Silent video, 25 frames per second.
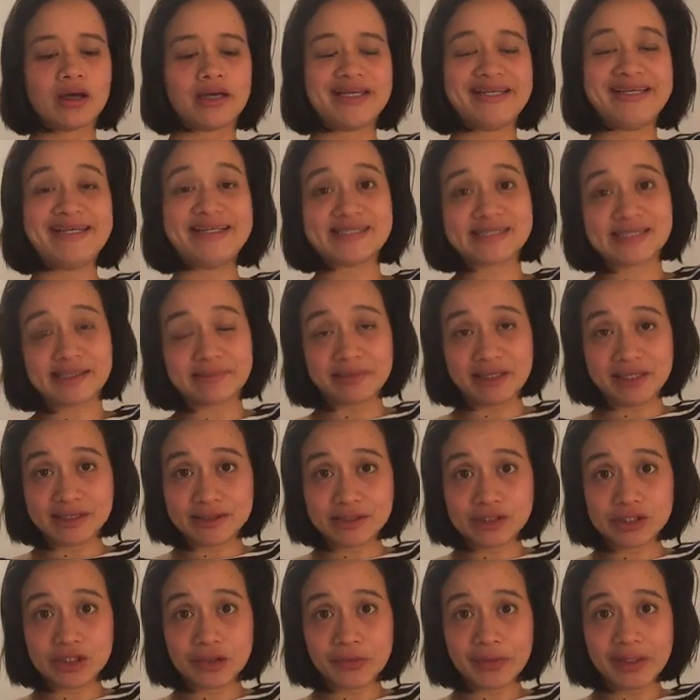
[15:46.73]
Ease them
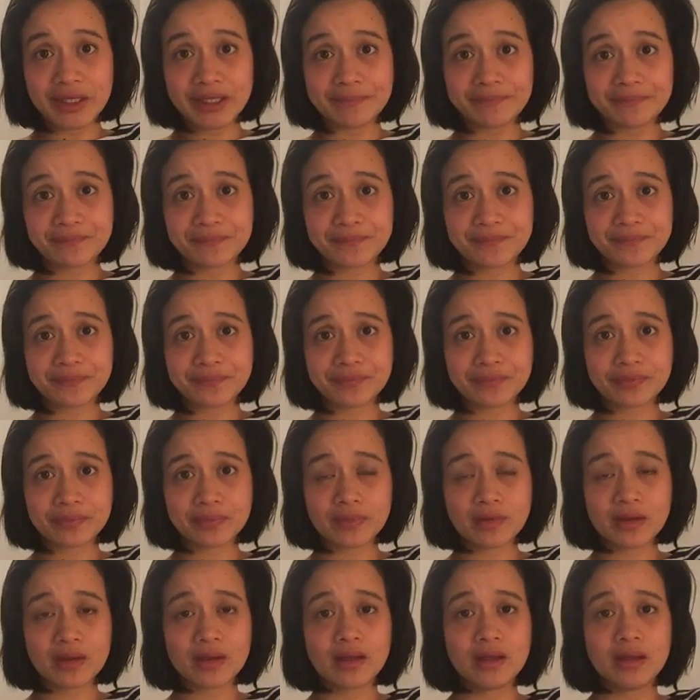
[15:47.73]
into it,
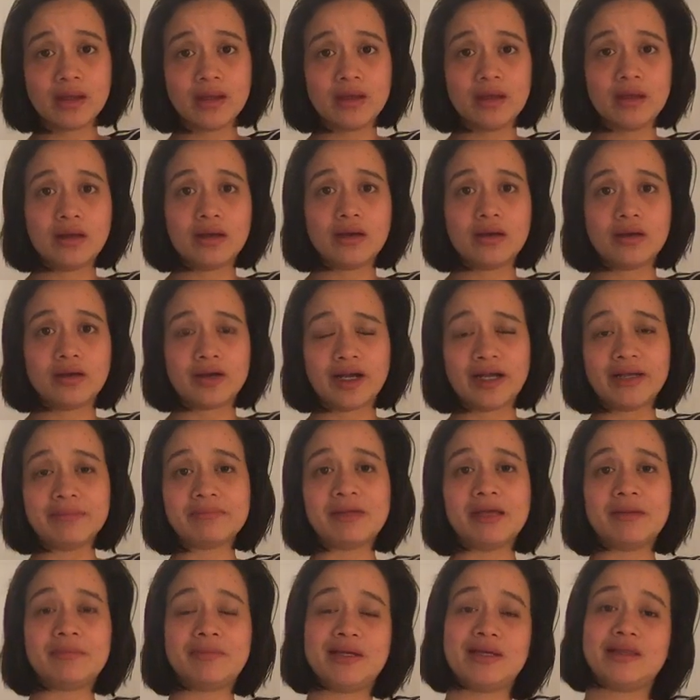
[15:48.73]
right?
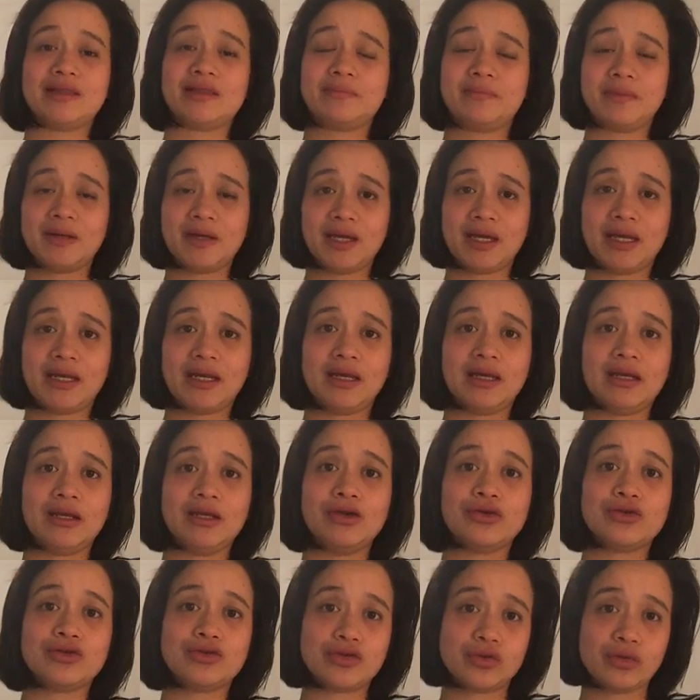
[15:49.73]
Maybe in the beginning
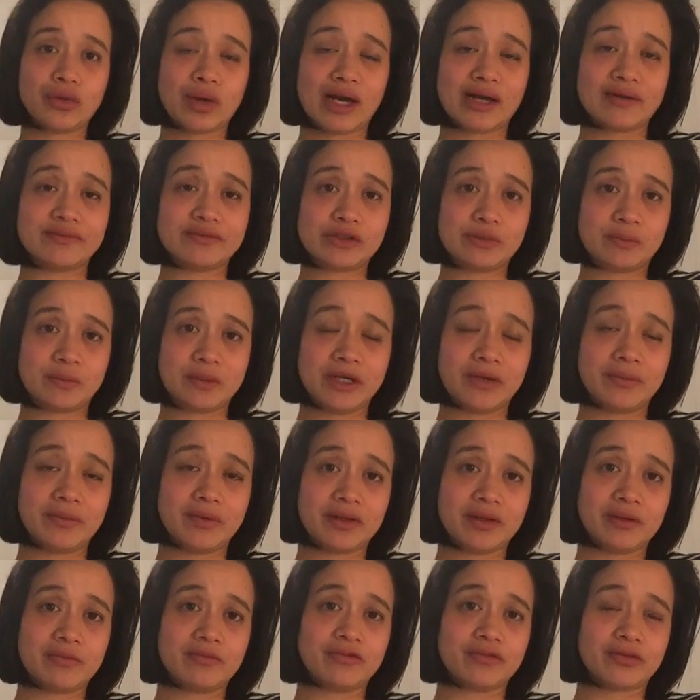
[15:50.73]
you do have to play with
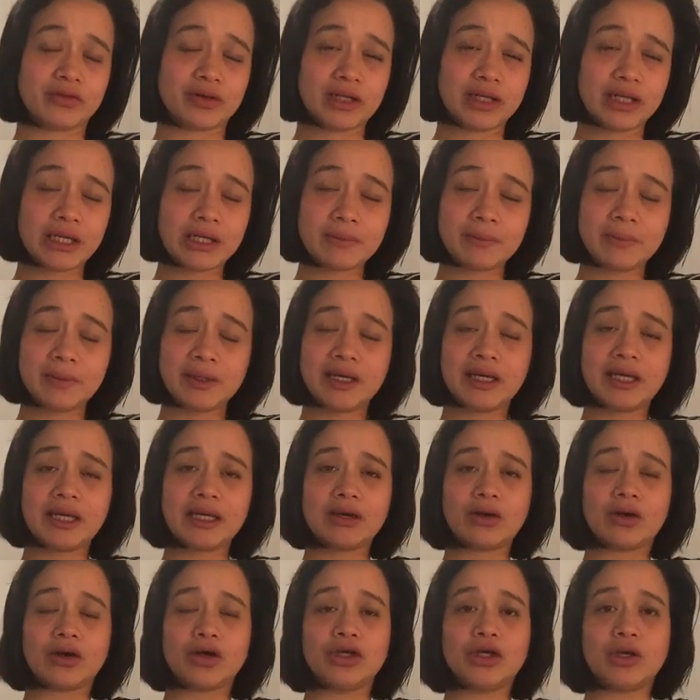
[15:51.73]
them for a little
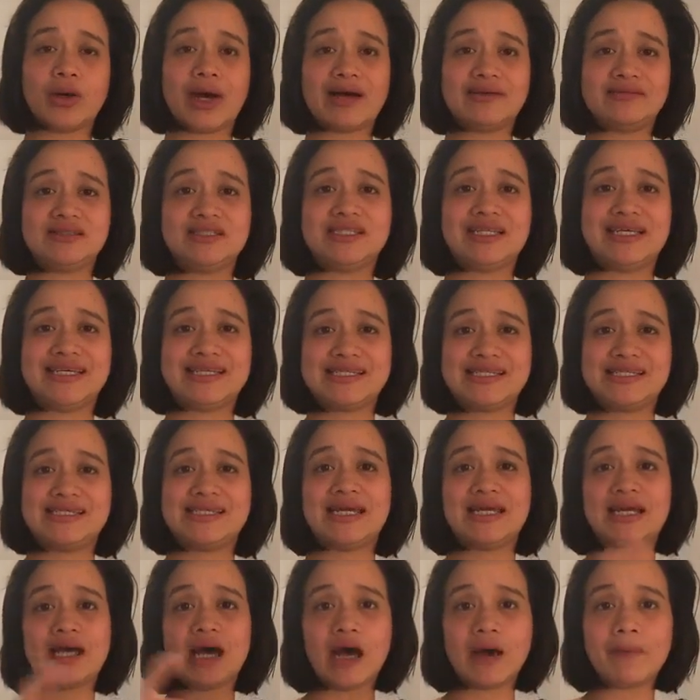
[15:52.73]
bit, or you have to like
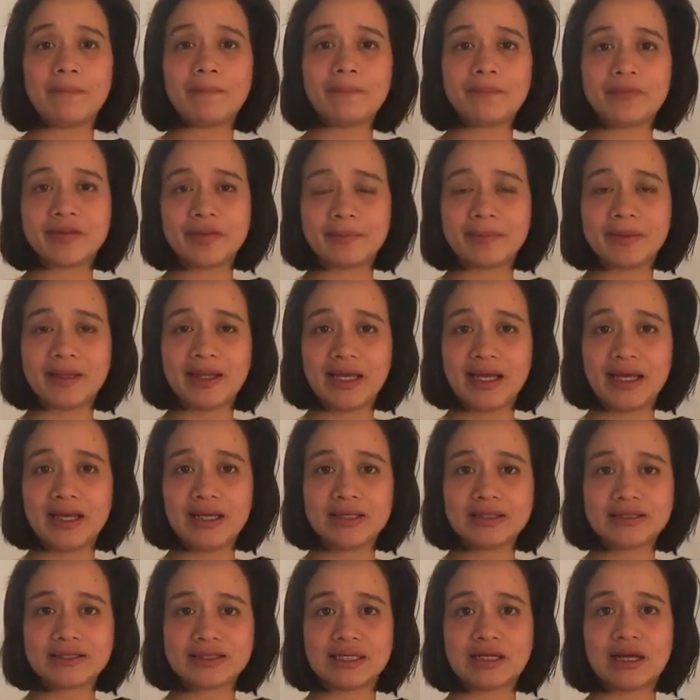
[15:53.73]
set up the
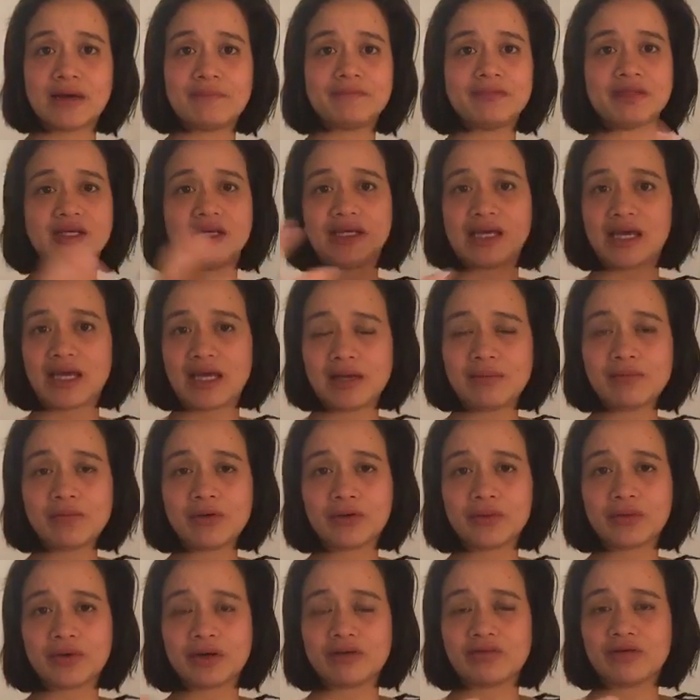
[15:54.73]
game
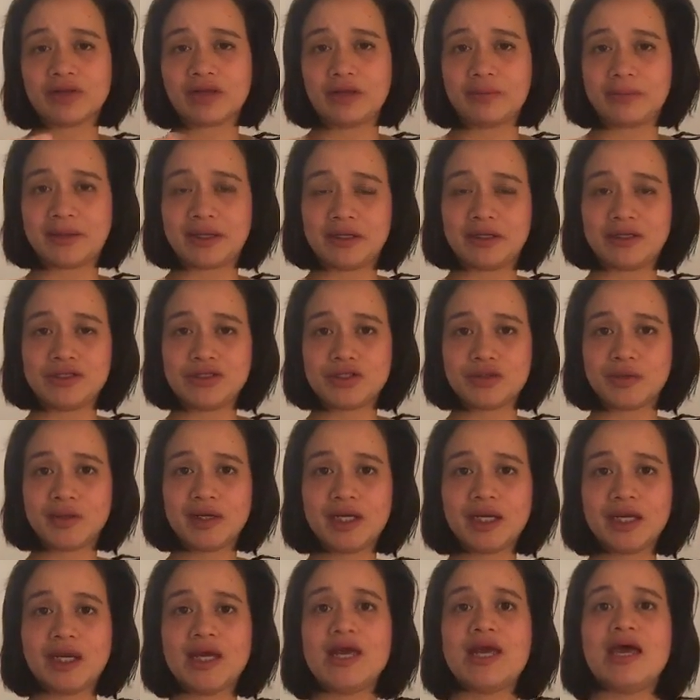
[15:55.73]
or whatever they plan on
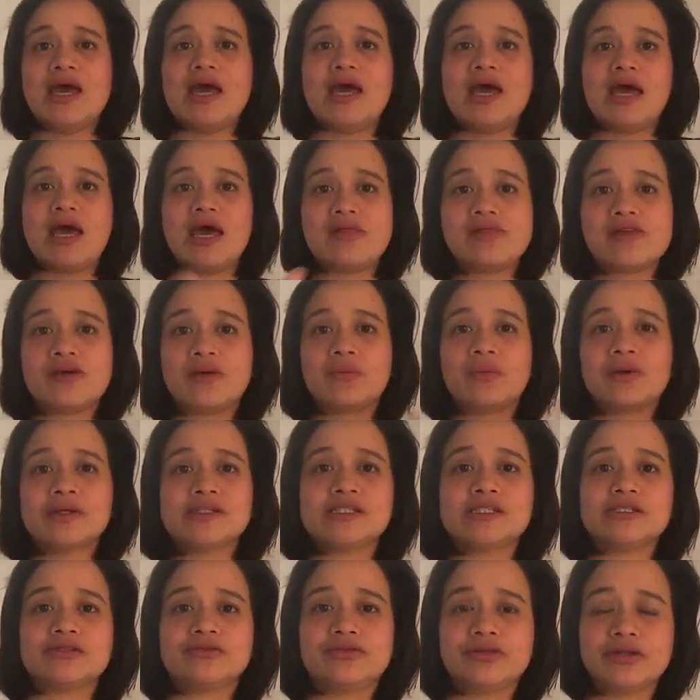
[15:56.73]
doing, and then
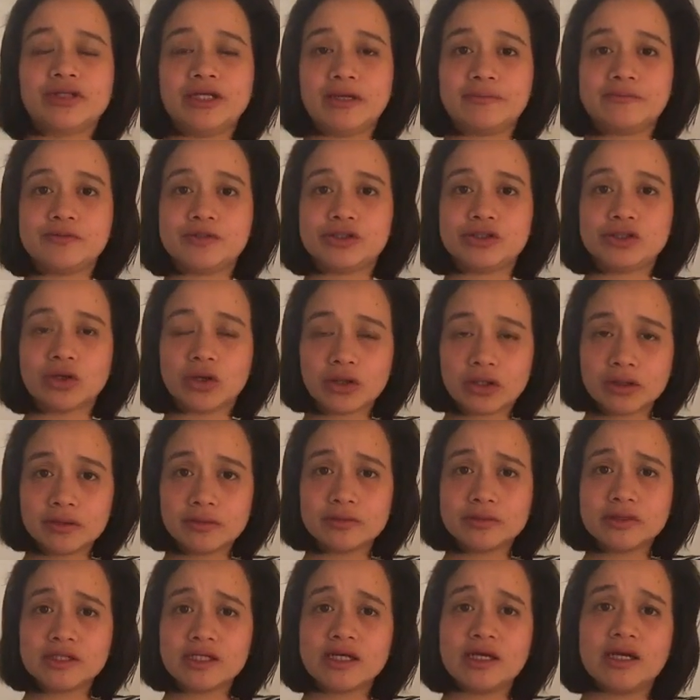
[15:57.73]
once they're fully
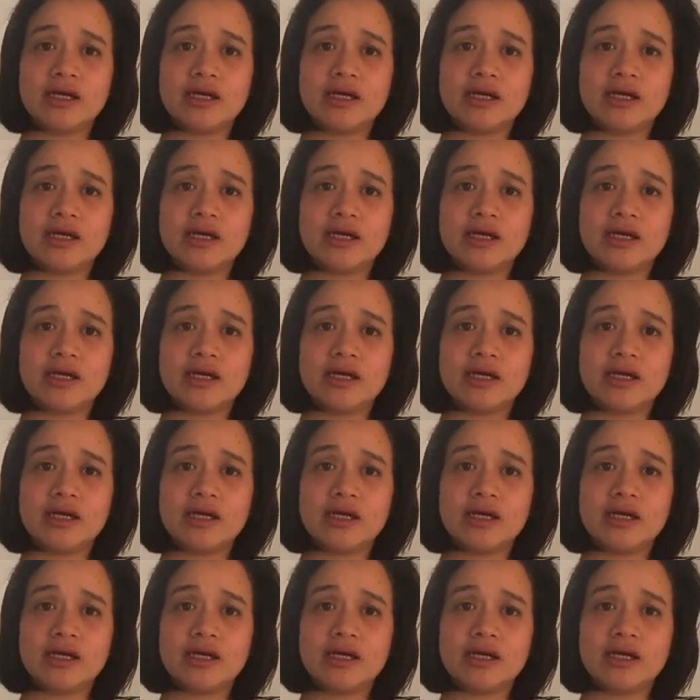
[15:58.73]
absorbed,